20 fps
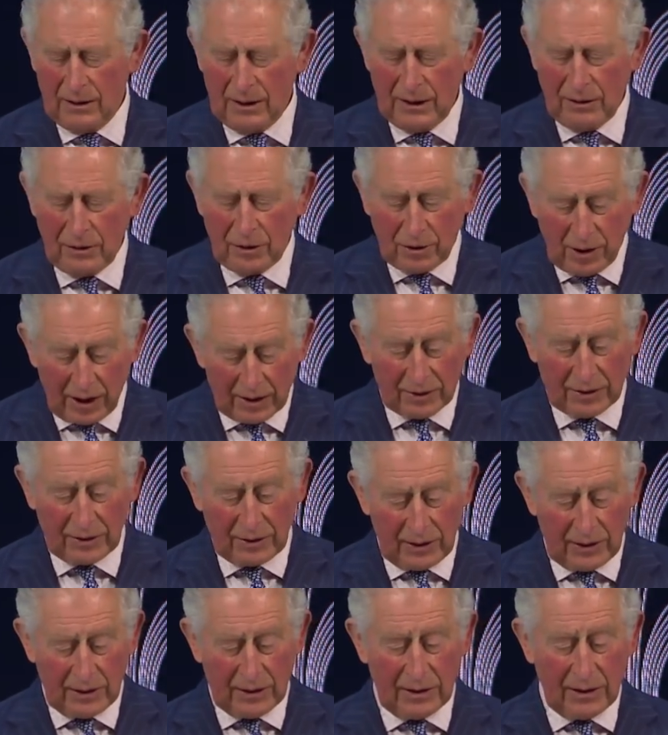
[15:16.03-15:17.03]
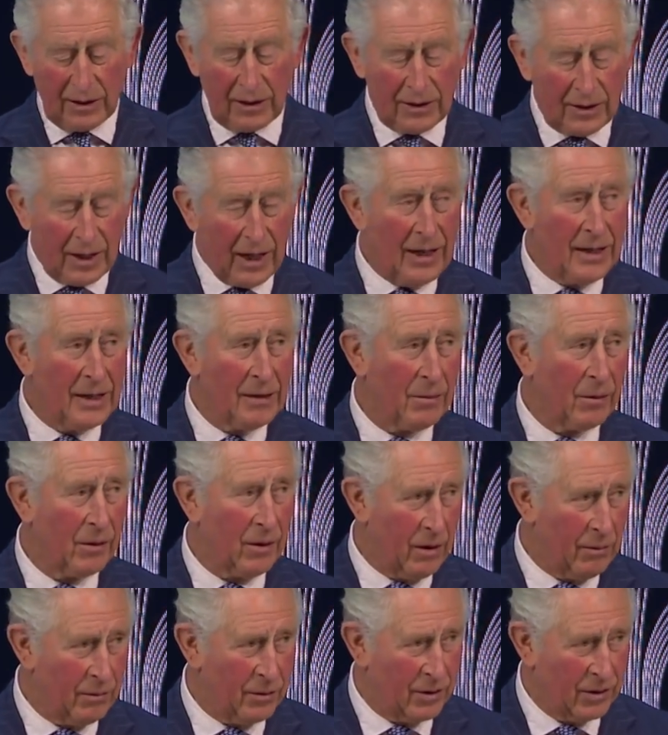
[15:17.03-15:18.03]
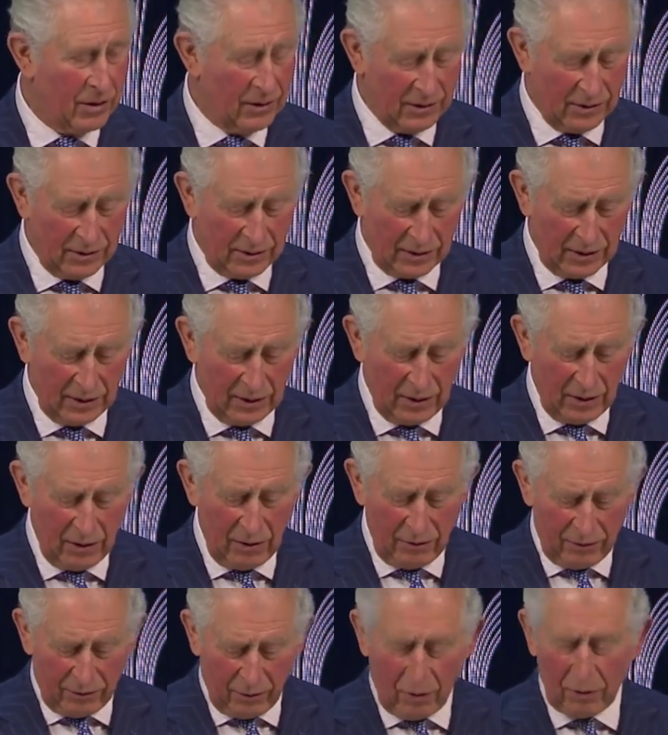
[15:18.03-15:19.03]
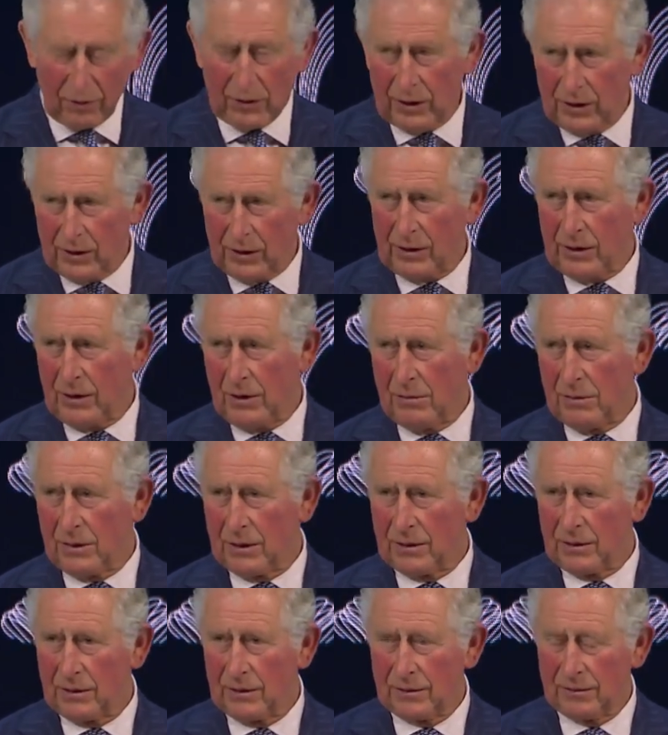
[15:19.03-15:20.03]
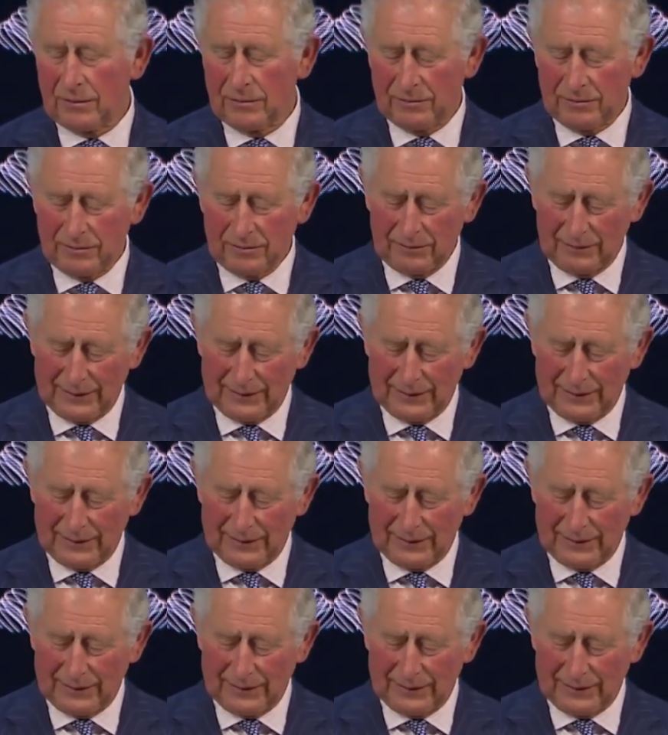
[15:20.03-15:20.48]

the trusted and attainable options for consumers.